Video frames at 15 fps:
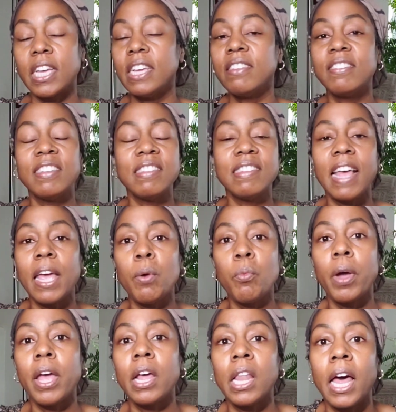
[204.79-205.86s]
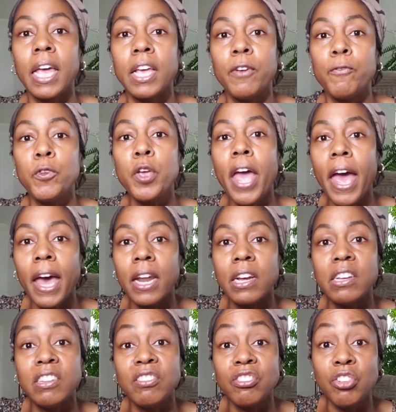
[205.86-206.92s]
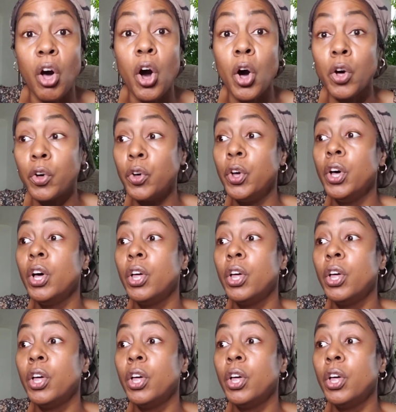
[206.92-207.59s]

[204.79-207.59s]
It's the same way like if you had a saw